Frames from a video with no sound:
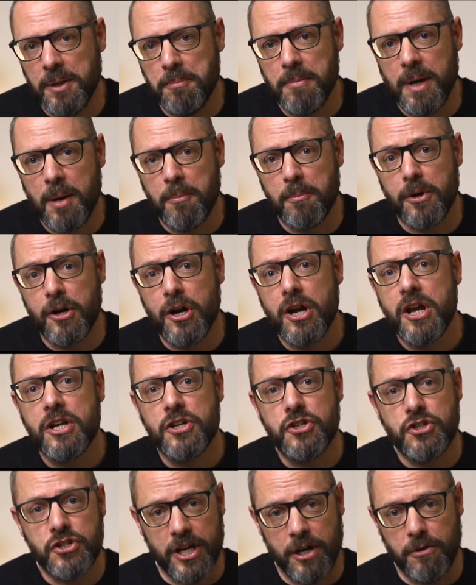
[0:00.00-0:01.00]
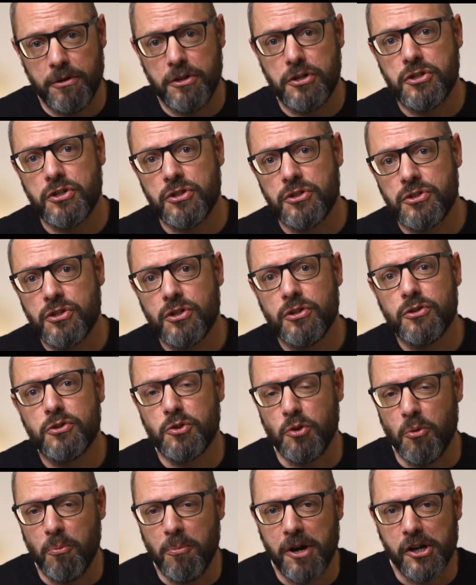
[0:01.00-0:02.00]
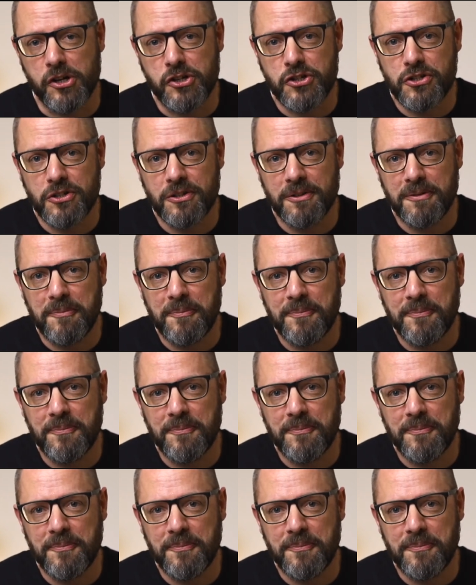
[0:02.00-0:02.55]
member cherishes so much.